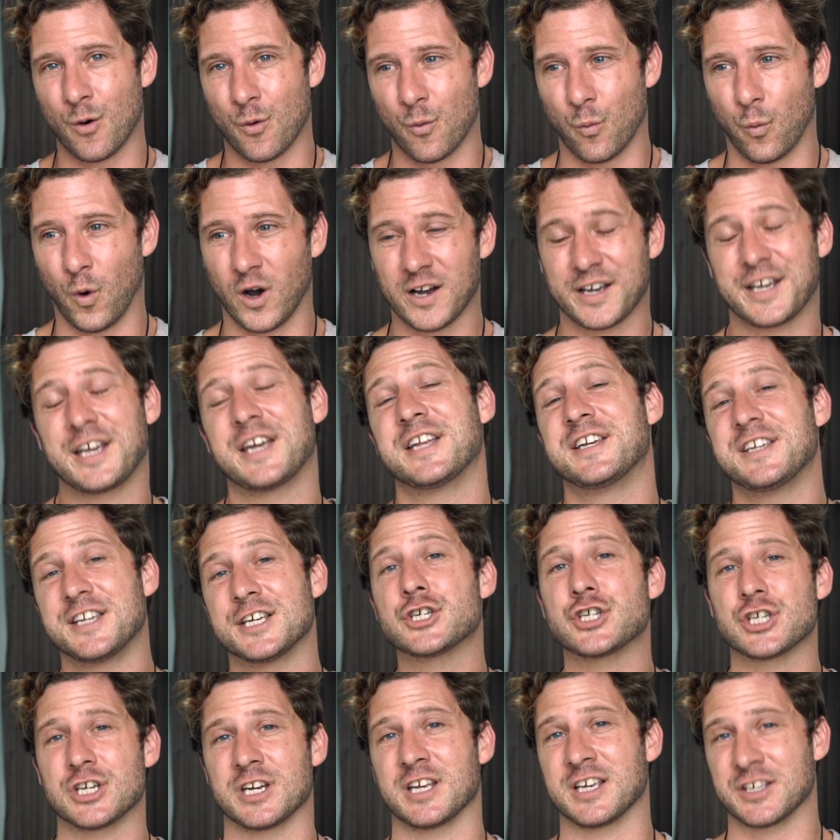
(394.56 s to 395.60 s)
what
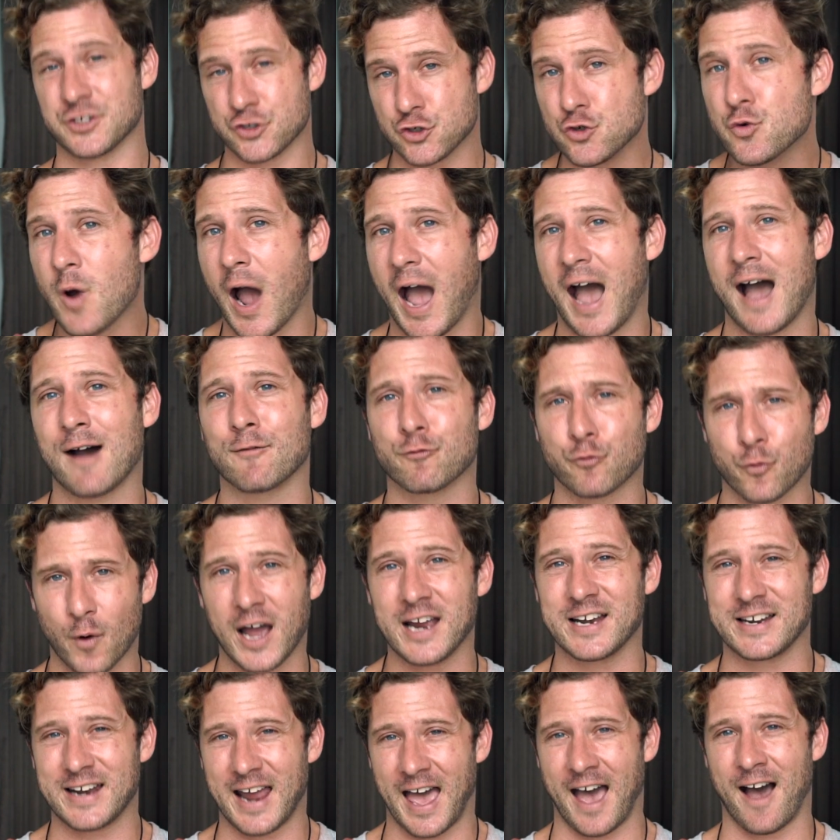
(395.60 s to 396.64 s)
conditionings you have
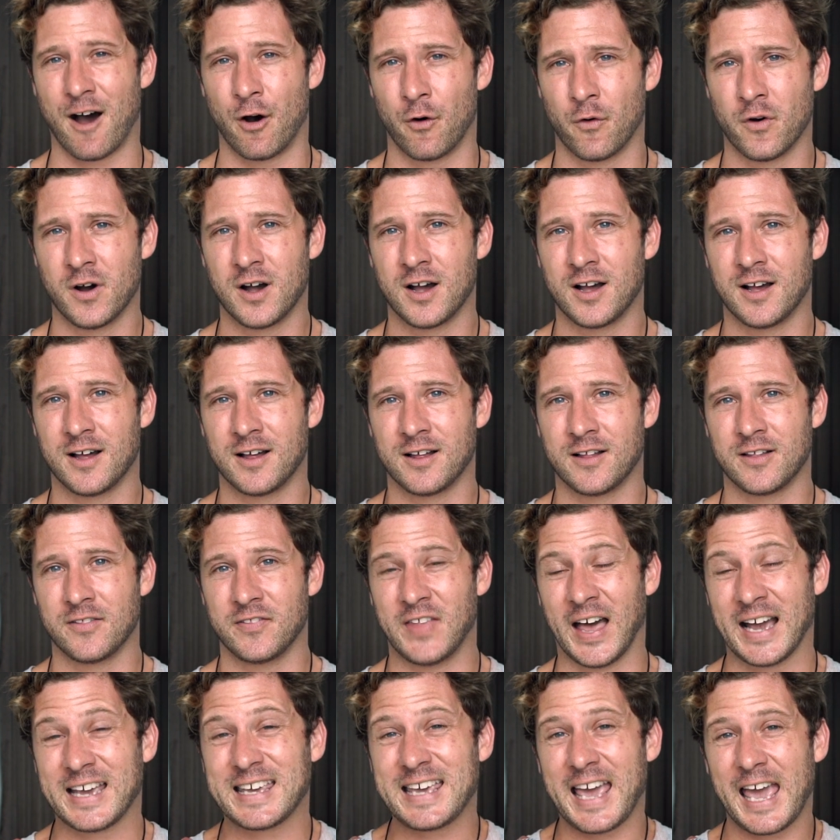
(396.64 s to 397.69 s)
right now
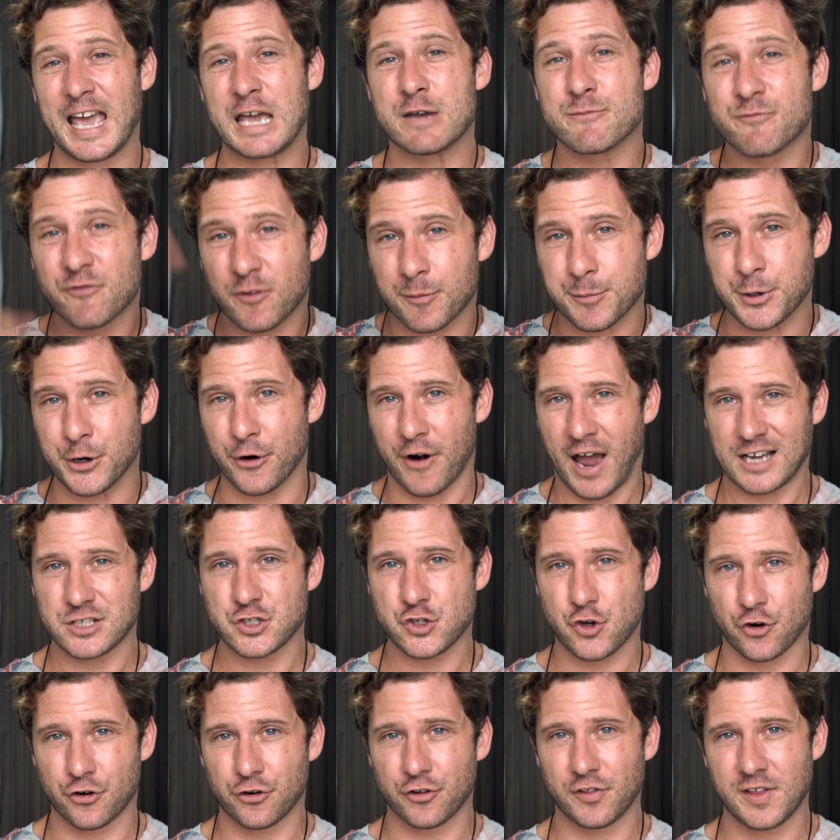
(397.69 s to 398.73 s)
that came from your
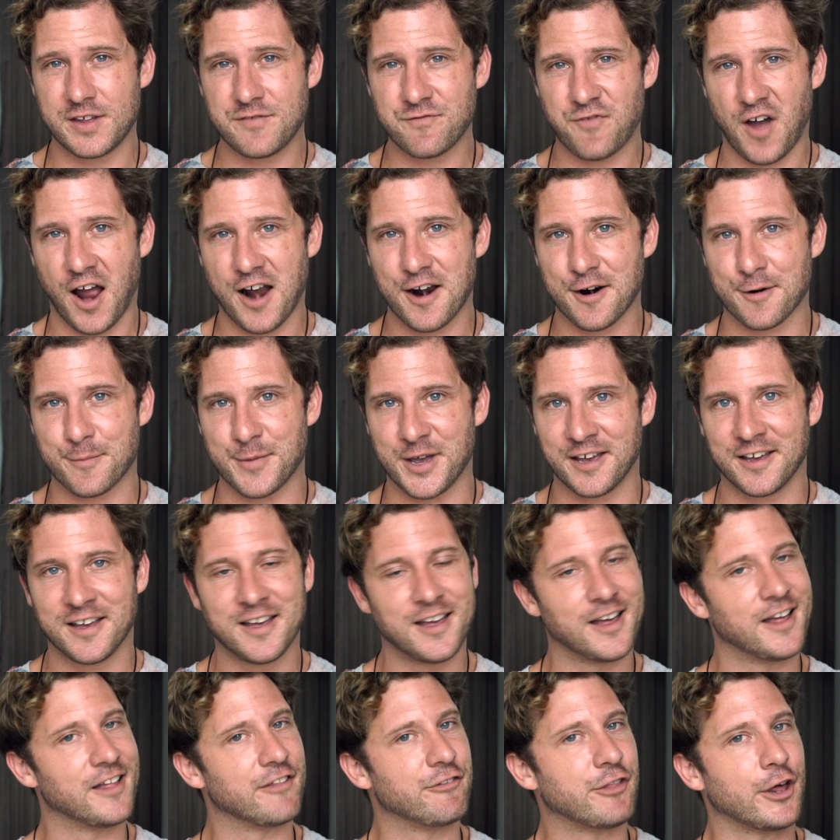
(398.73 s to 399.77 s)
external environment
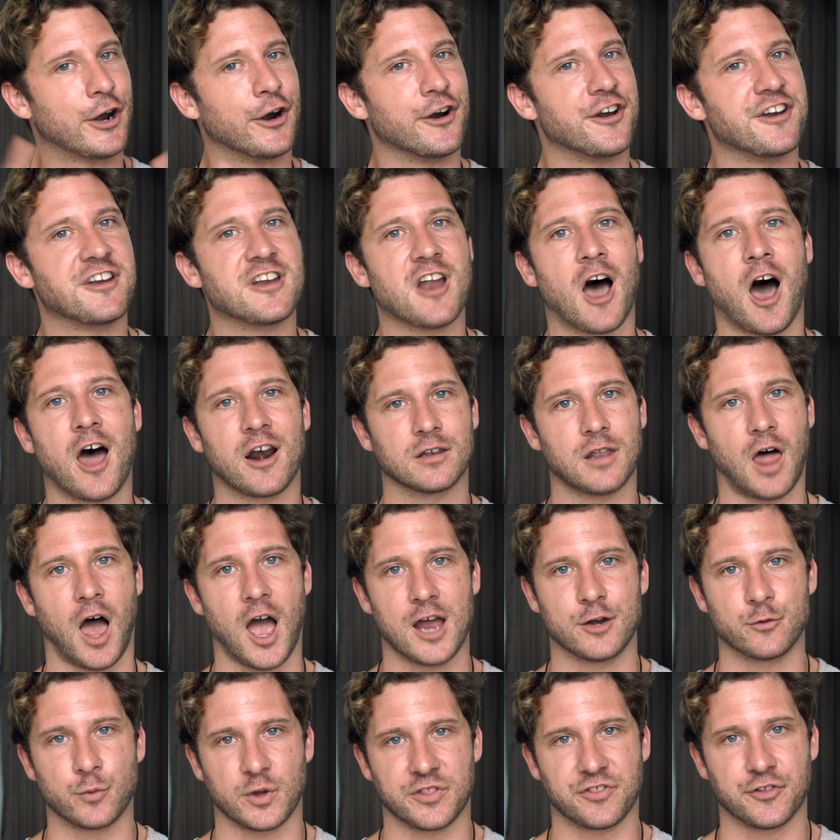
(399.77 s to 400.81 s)
that are not
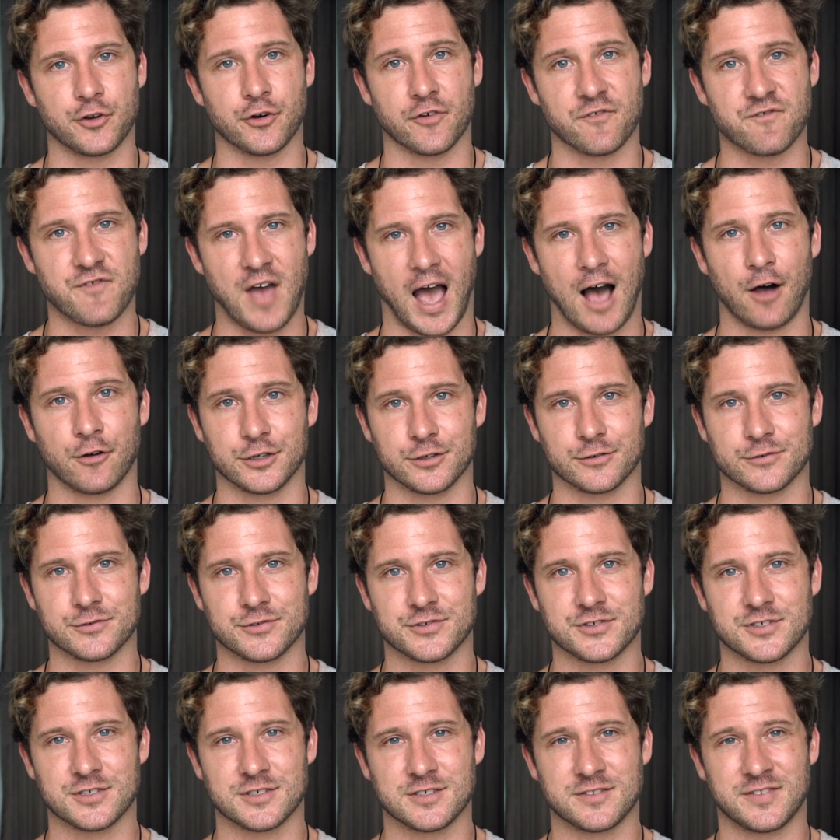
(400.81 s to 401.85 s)
aligned with your
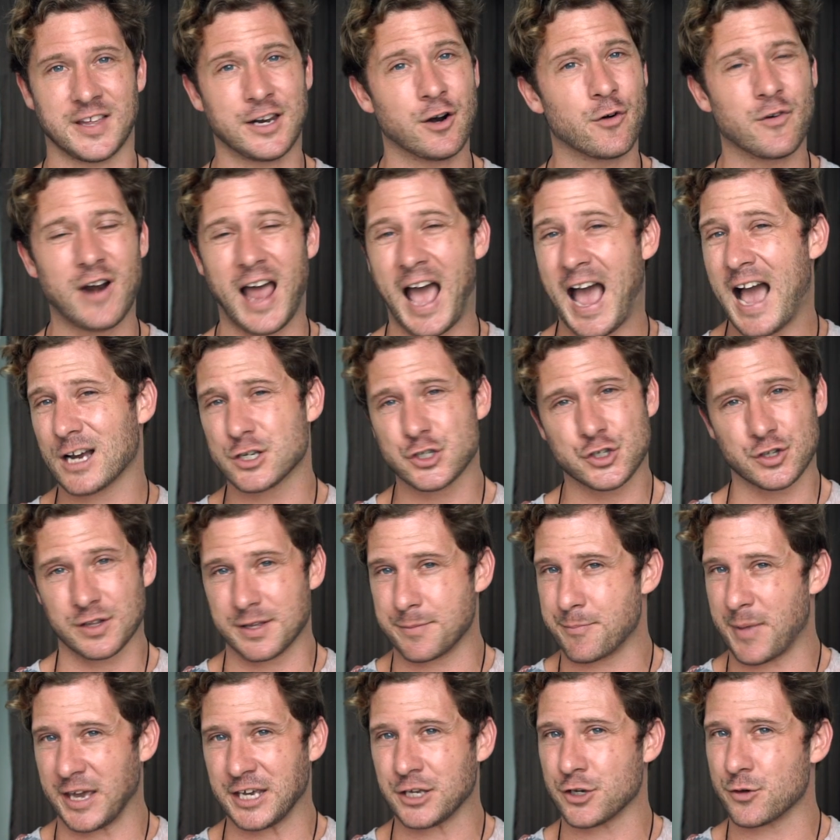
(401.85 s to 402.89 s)
values. They don't actually
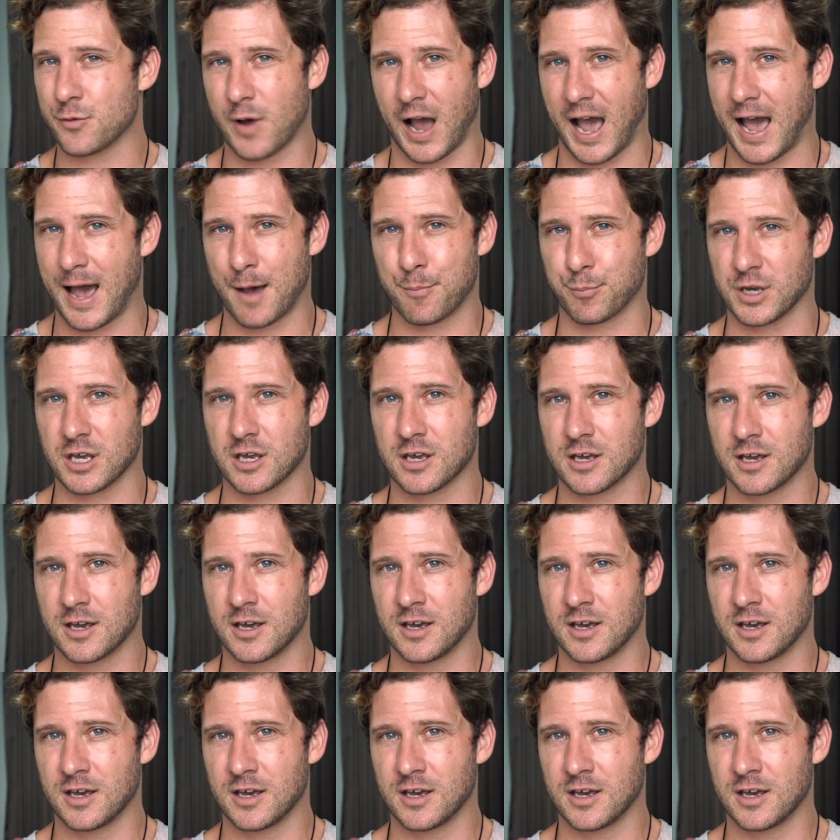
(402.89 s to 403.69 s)
make you happy.